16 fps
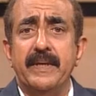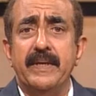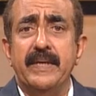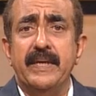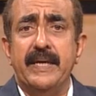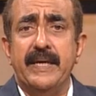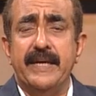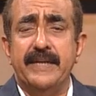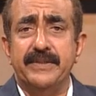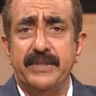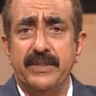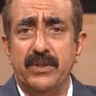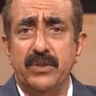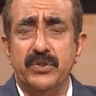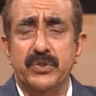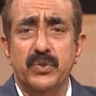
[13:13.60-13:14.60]
and they
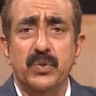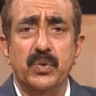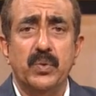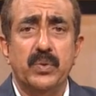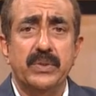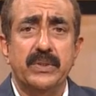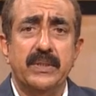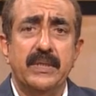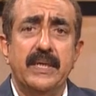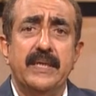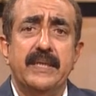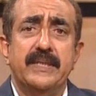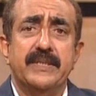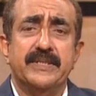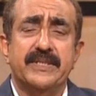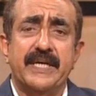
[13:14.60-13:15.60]
also
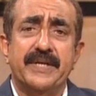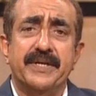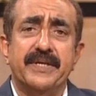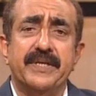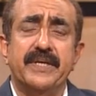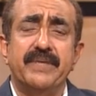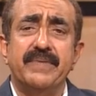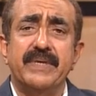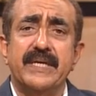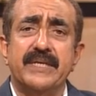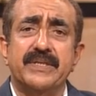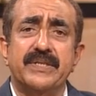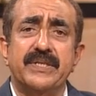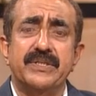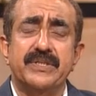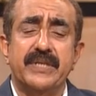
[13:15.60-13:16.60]
started giving
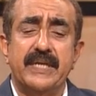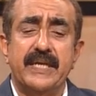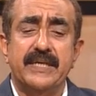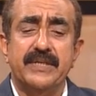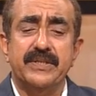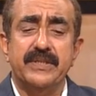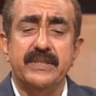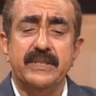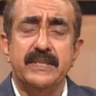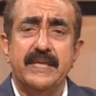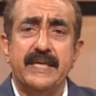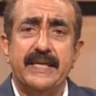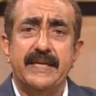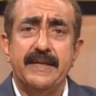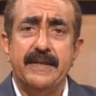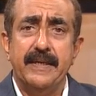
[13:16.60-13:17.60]
extension lectures,
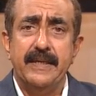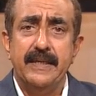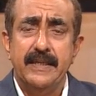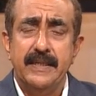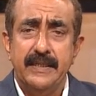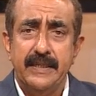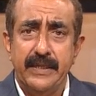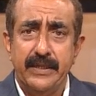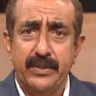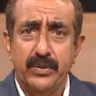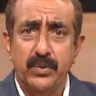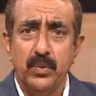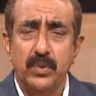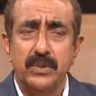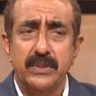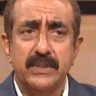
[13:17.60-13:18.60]
and it
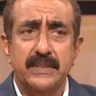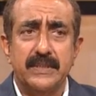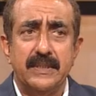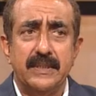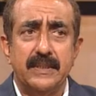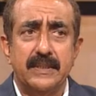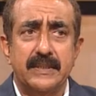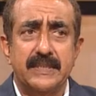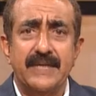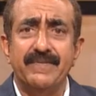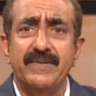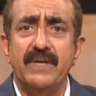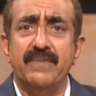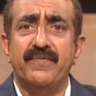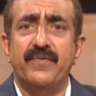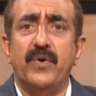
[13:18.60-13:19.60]
took
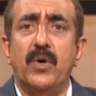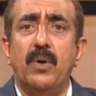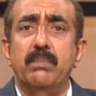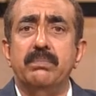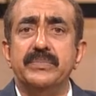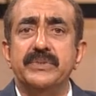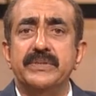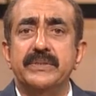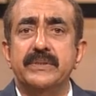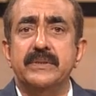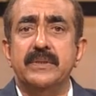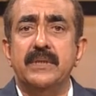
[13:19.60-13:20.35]
several forms,